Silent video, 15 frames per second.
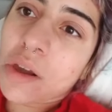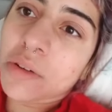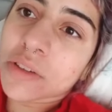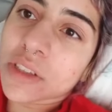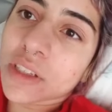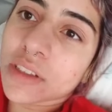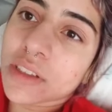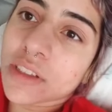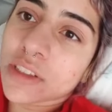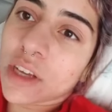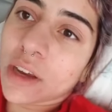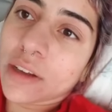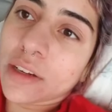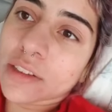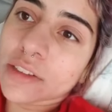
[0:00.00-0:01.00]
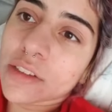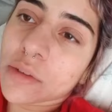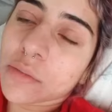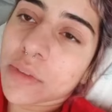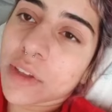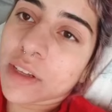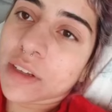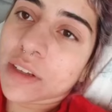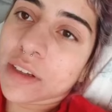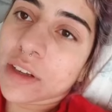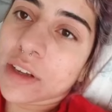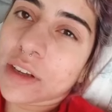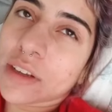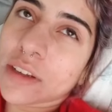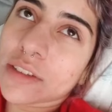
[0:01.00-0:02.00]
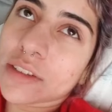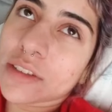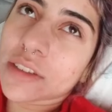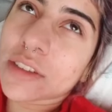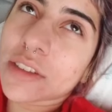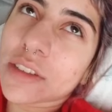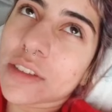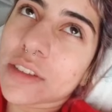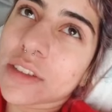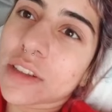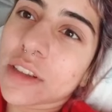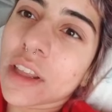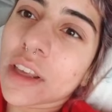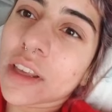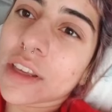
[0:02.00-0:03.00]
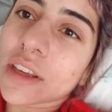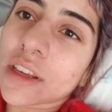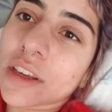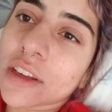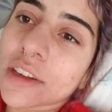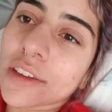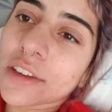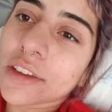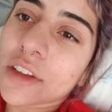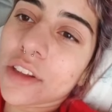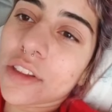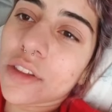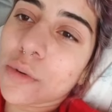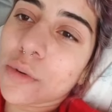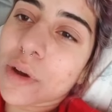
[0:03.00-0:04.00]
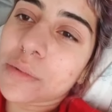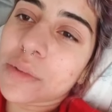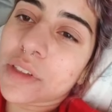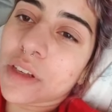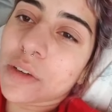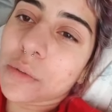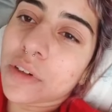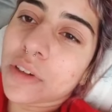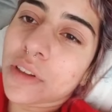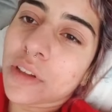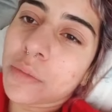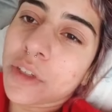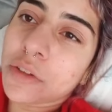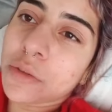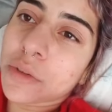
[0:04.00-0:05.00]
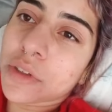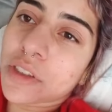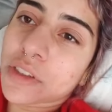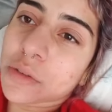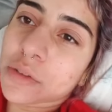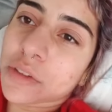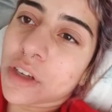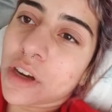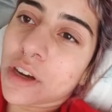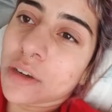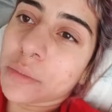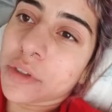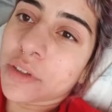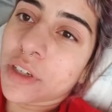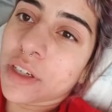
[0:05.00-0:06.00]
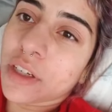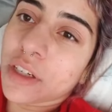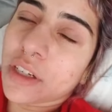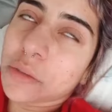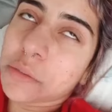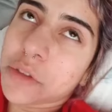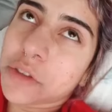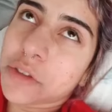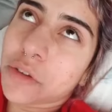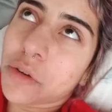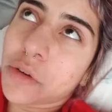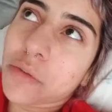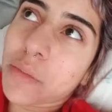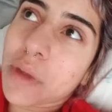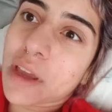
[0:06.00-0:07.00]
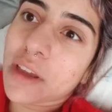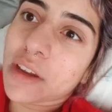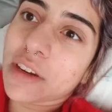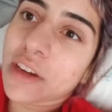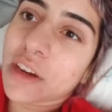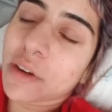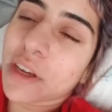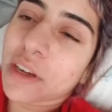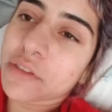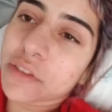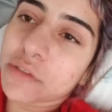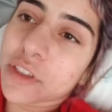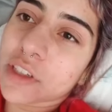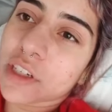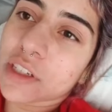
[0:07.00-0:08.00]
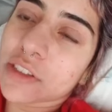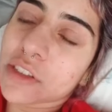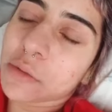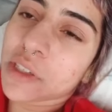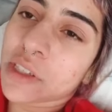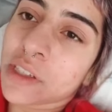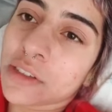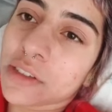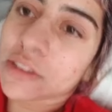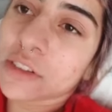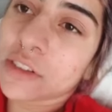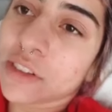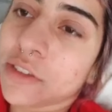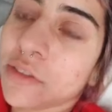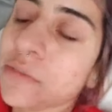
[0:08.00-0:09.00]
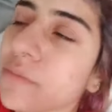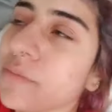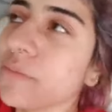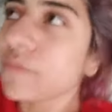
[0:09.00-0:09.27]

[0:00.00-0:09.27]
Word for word: I was like designing something and like the website wouldn't let me do it because it was copyright, and I'm so mad. And now I have to figure out something else to do.